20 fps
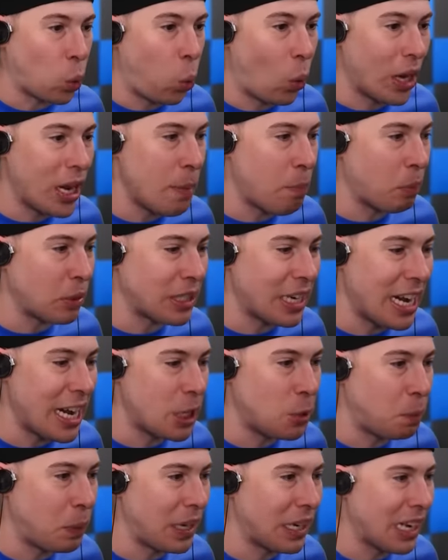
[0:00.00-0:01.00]
20%
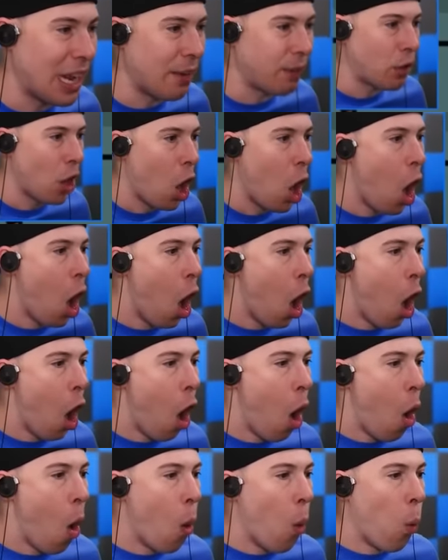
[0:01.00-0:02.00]
HP left.
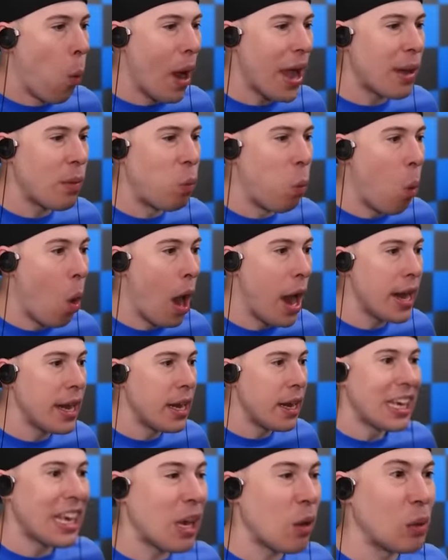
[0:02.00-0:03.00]
Wait, what?
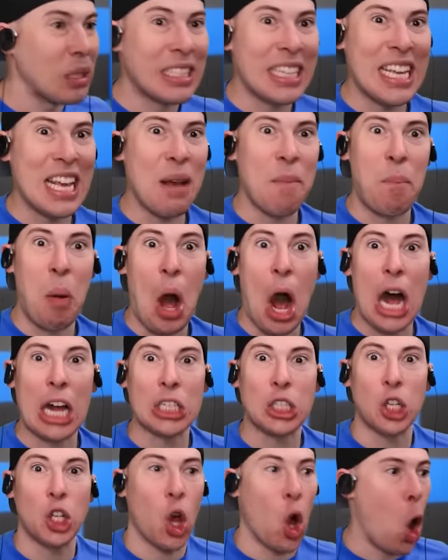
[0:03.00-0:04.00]
He was the
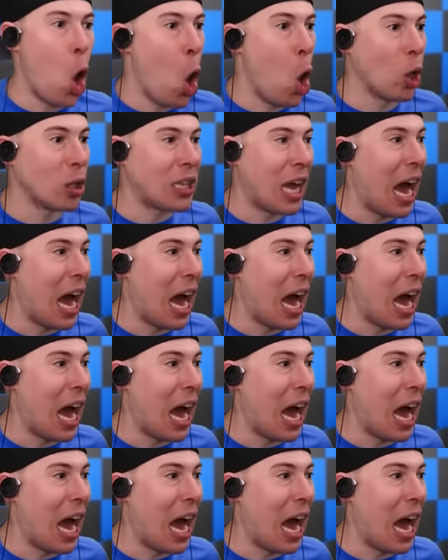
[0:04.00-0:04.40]
imposter the whole